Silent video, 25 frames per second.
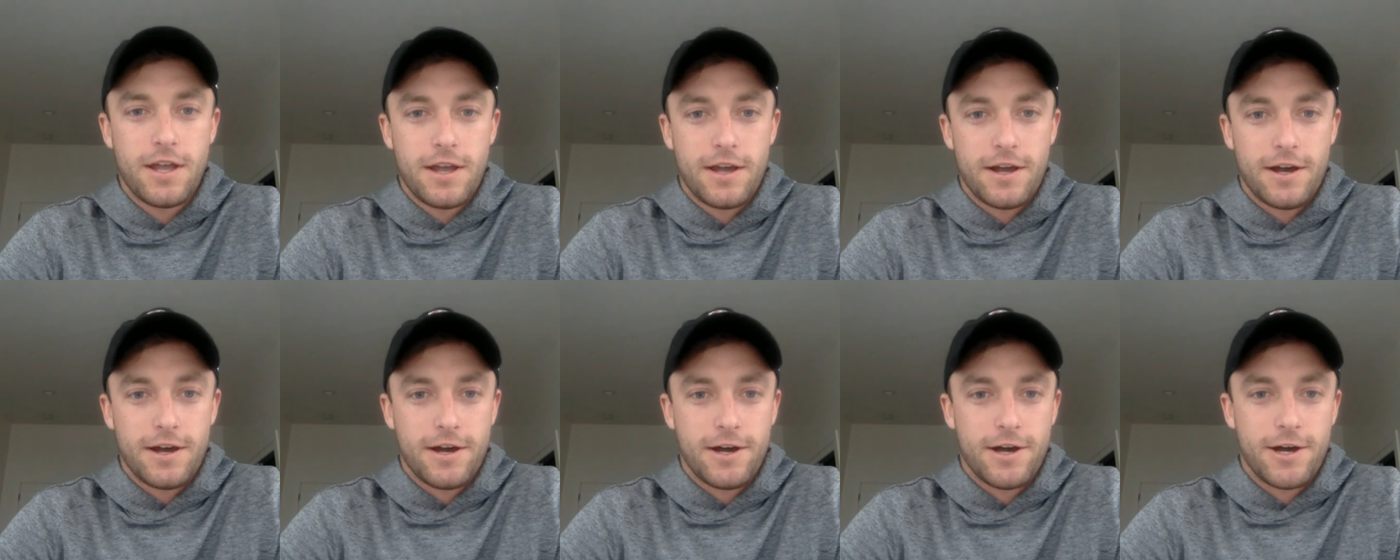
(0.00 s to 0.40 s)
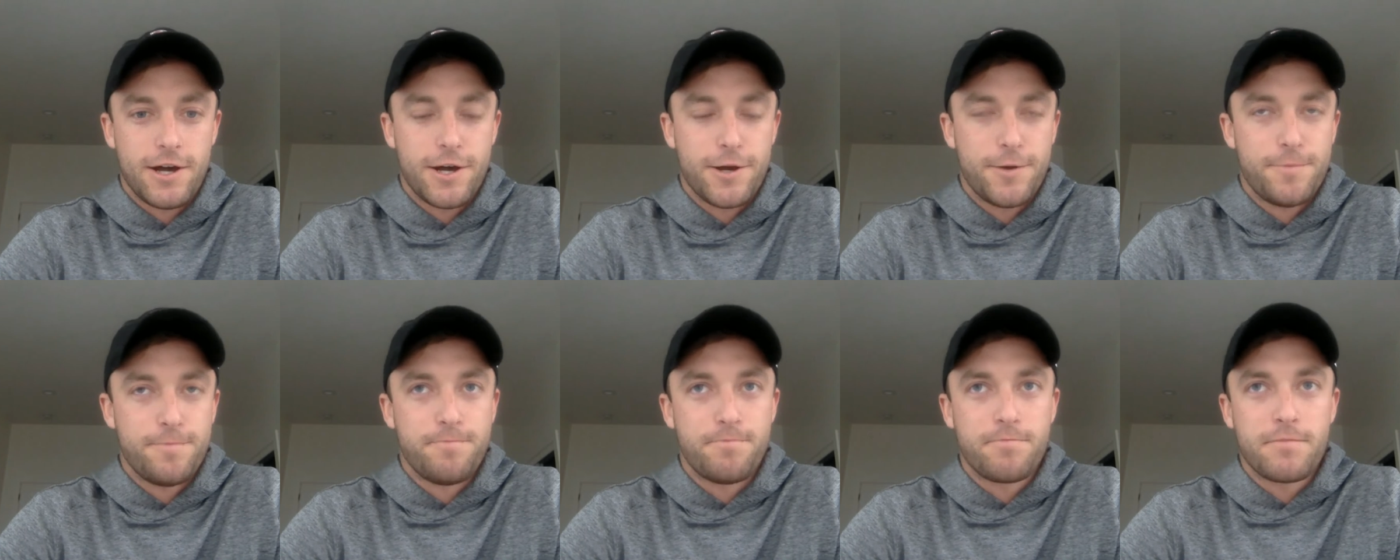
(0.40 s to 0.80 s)

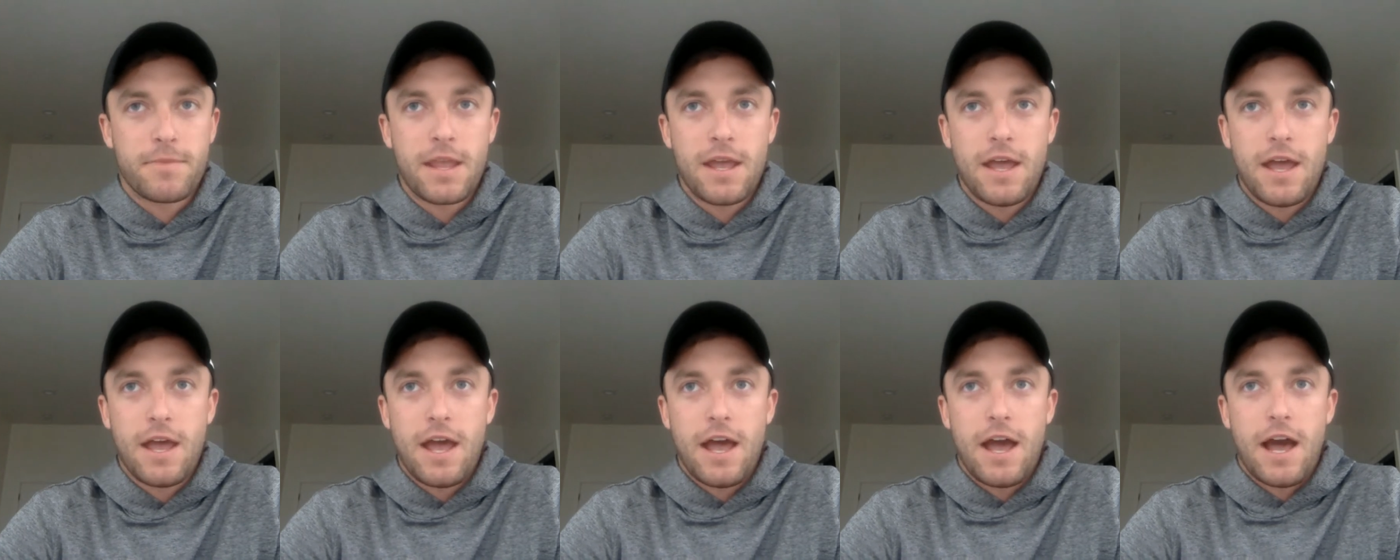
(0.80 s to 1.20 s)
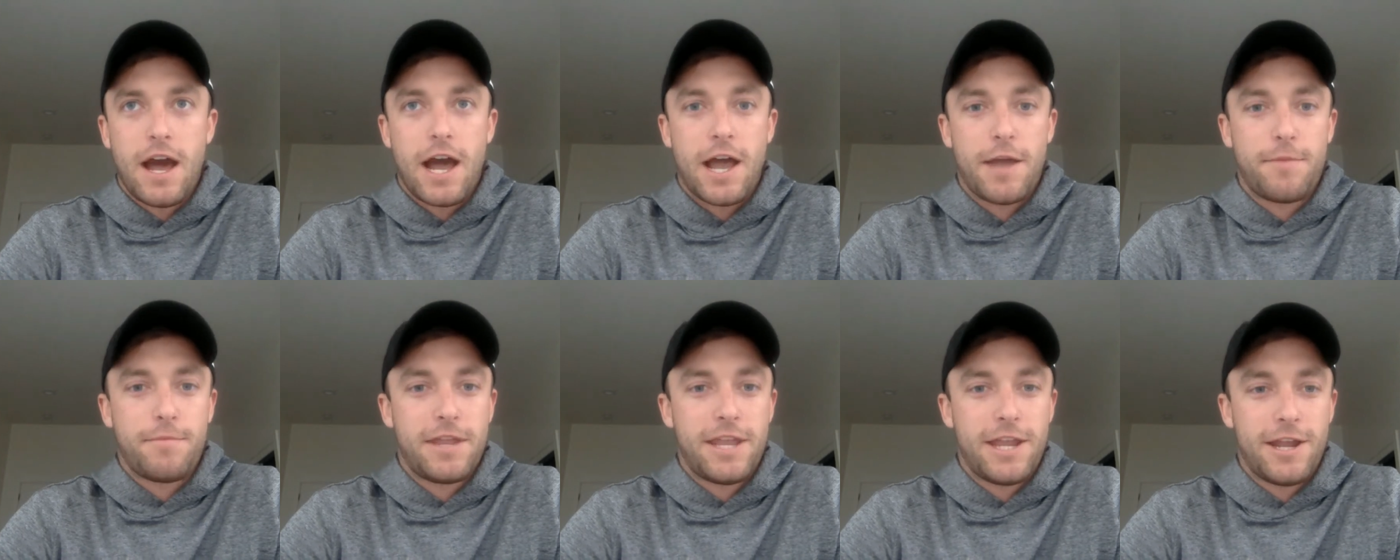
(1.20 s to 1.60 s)

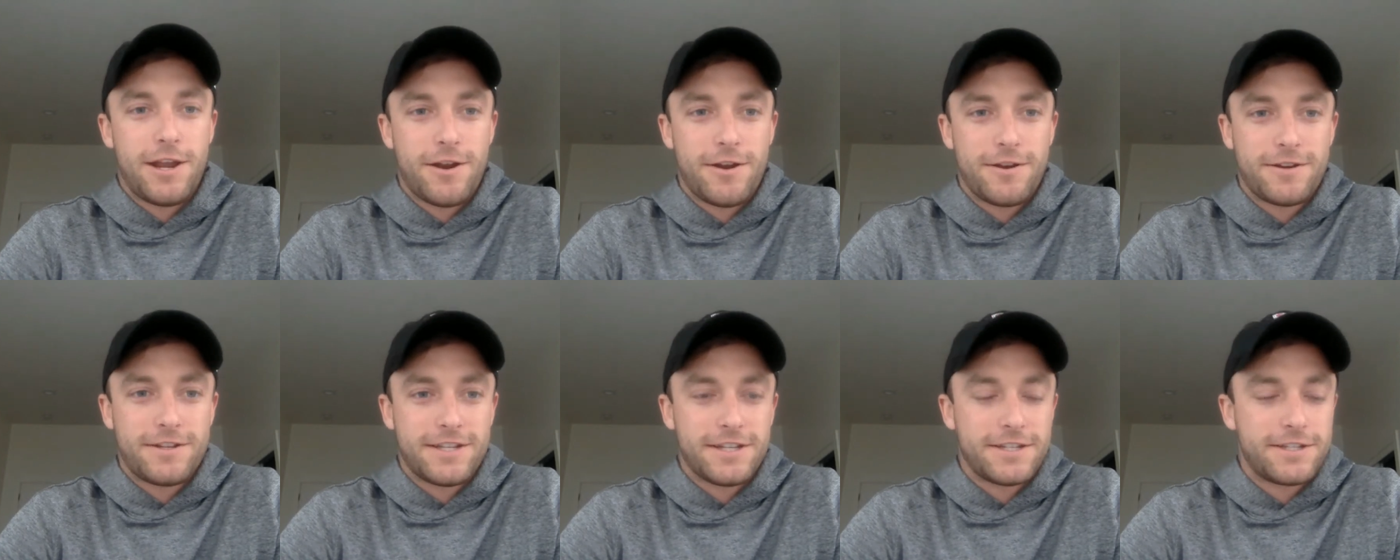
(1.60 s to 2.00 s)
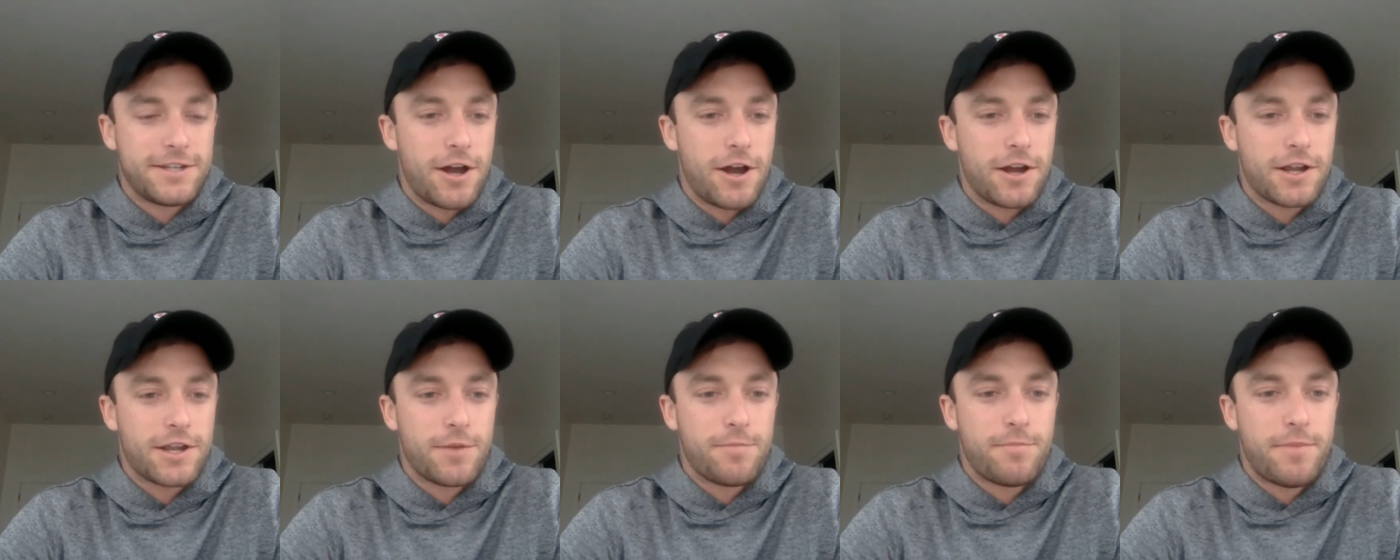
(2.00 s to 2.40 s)
I'm here to
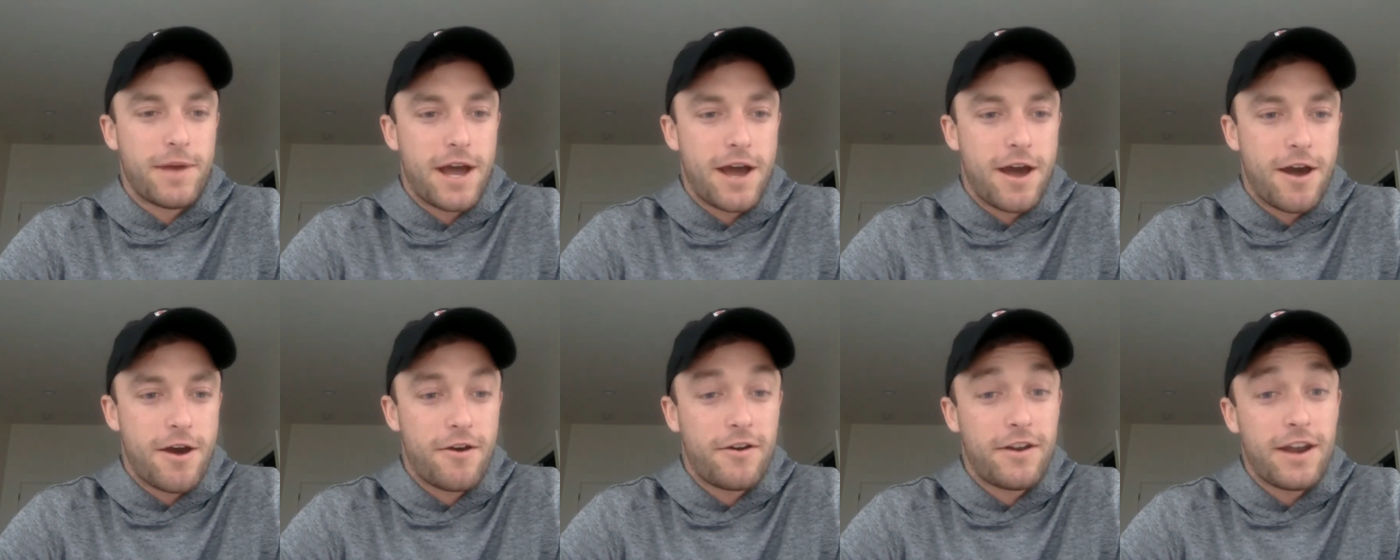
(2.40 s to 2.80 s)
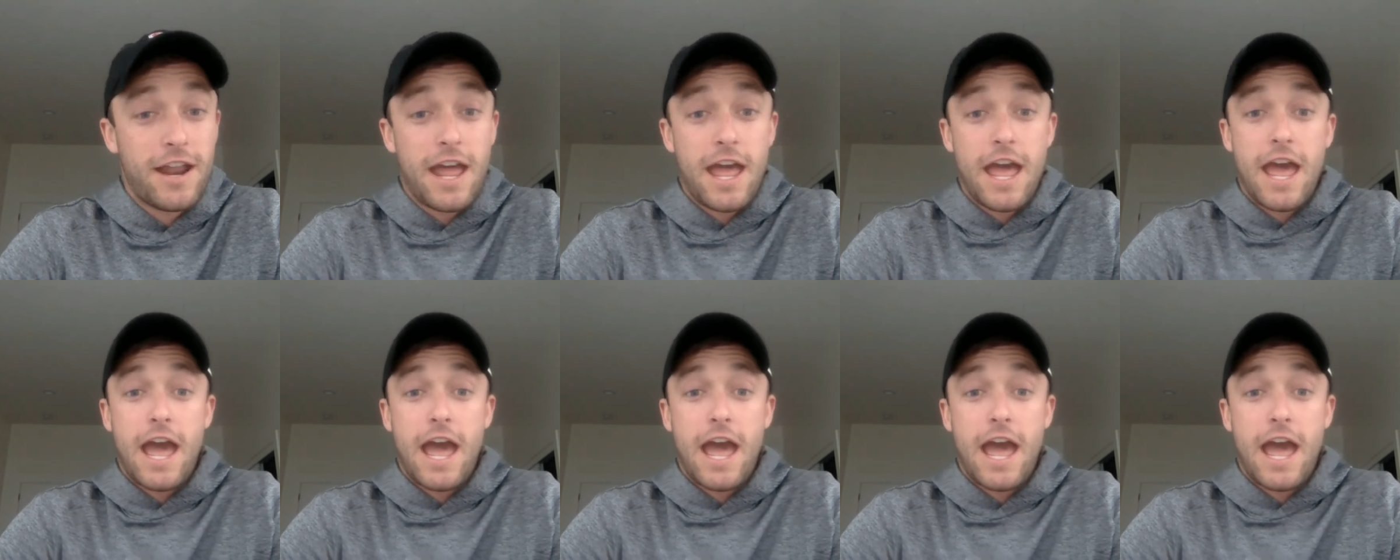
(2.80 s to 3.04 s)
talk about